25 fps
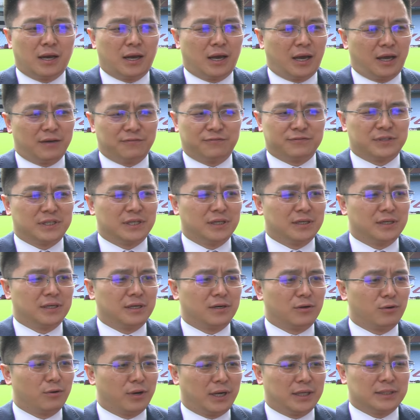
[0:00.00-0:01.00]
have
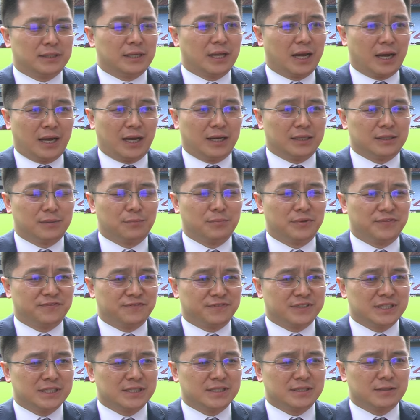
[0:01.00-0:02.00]
the right
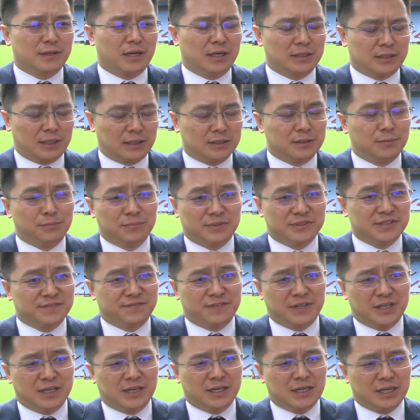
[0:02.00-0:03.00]

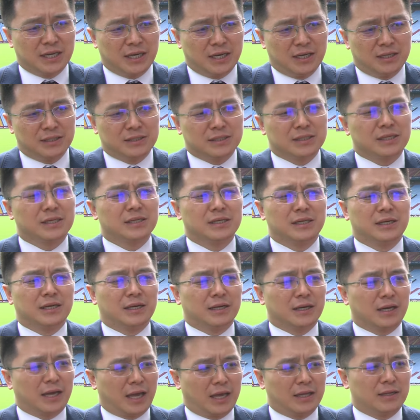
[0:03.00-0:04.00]
atmosphere here,
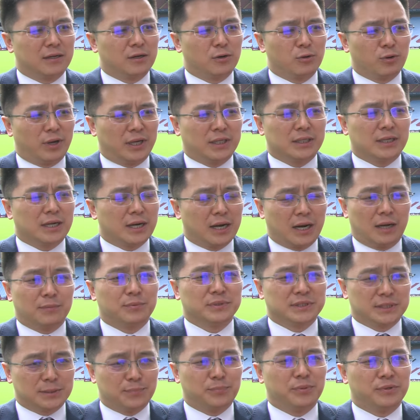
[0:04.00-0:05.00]
get the right
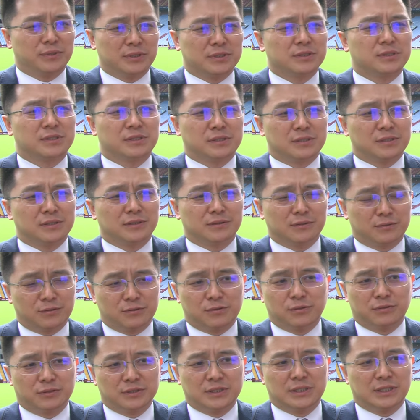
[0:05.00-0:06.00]
club spirit
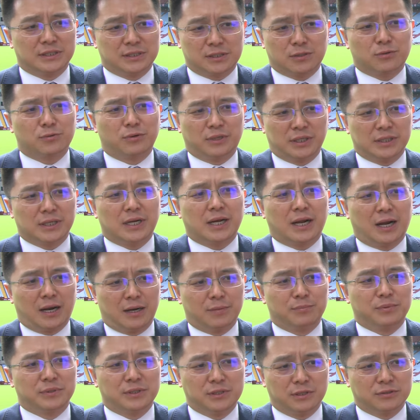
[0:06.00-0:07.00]
to this great
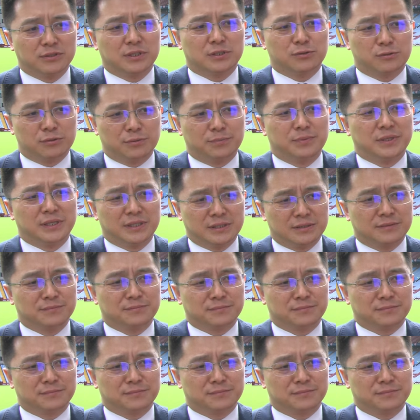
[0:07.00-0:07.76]
club used to be.